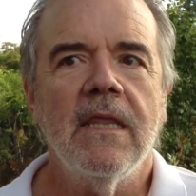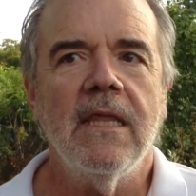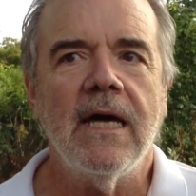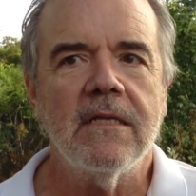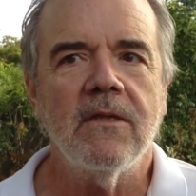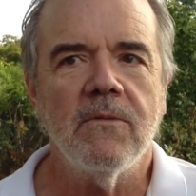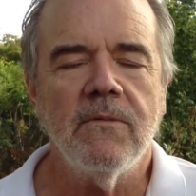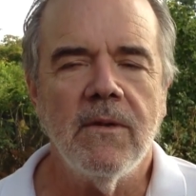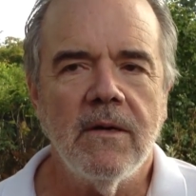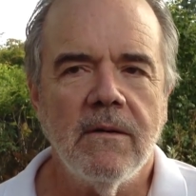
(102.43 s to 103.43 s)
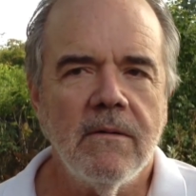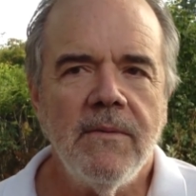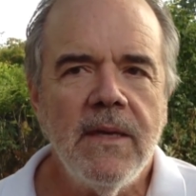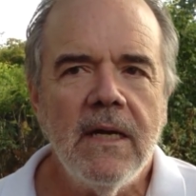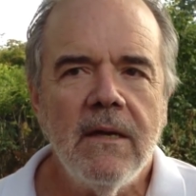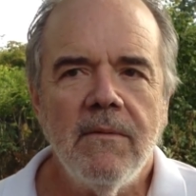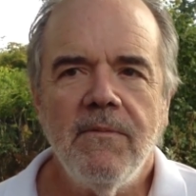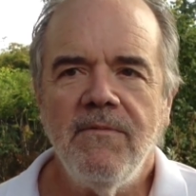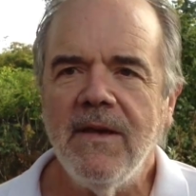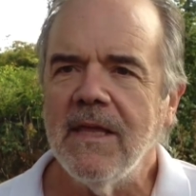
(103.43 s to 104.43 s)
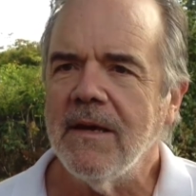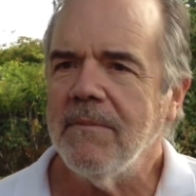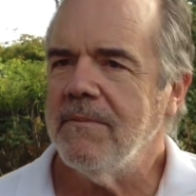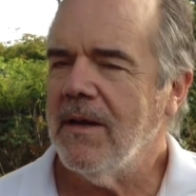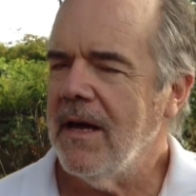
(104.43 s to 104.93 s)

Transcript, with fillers: that the the feeling